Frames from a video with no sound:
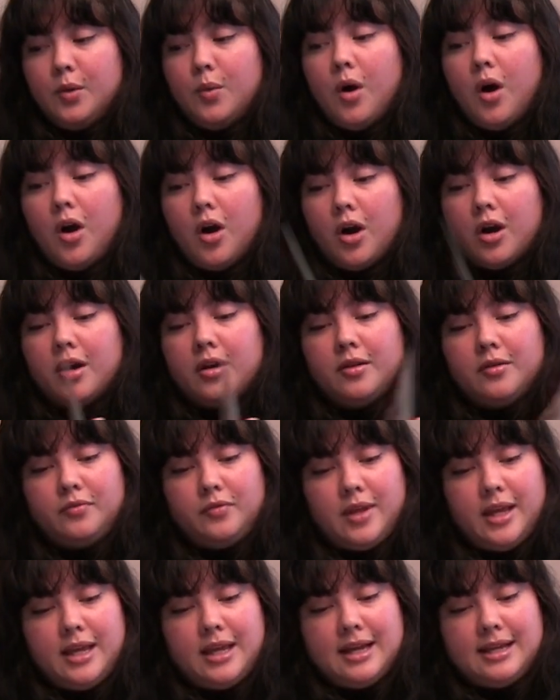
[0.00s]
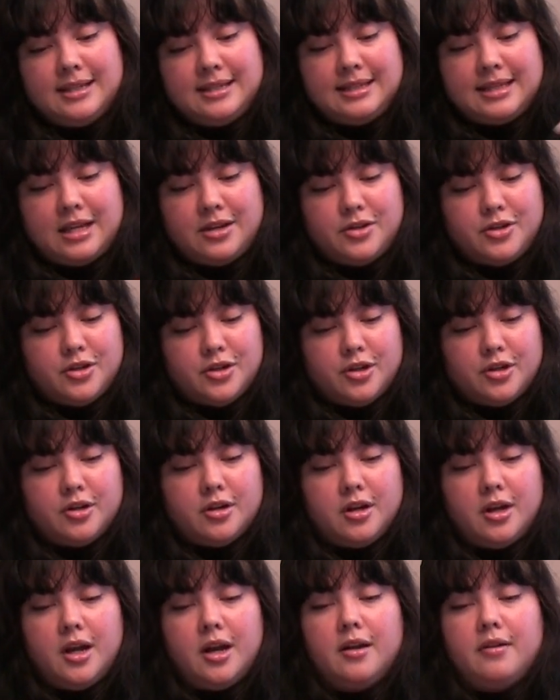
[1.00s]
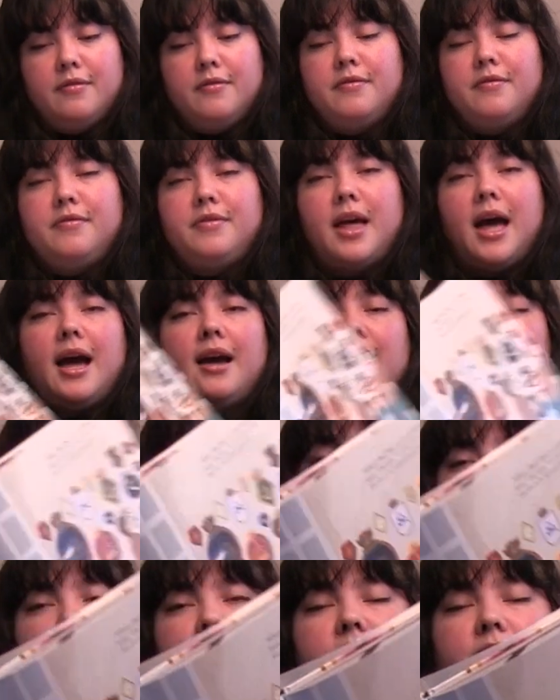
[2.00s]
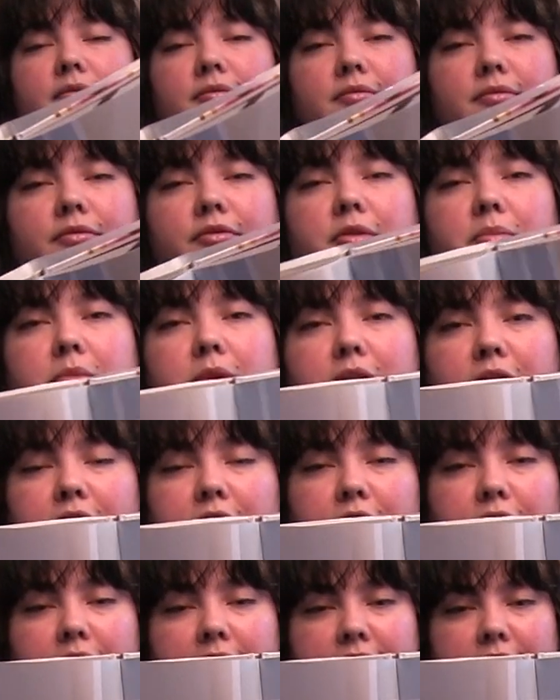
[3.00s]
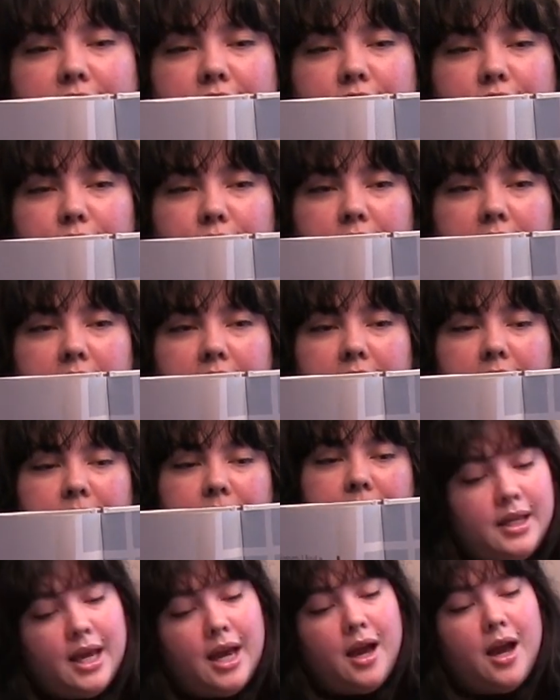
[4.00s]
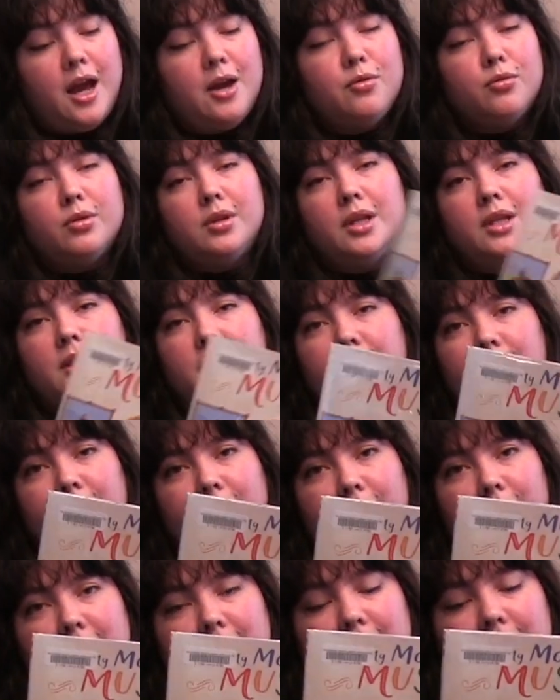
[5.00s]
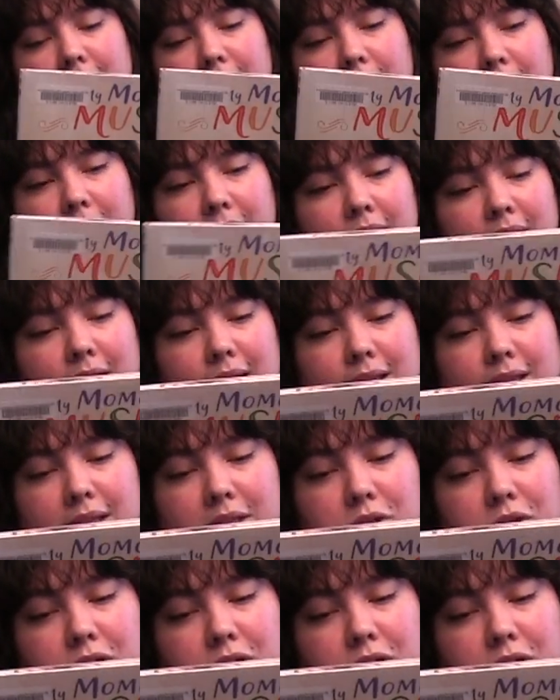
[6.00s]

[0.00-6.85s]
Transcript: are like the center of that familial history. Yeah, I really love this because it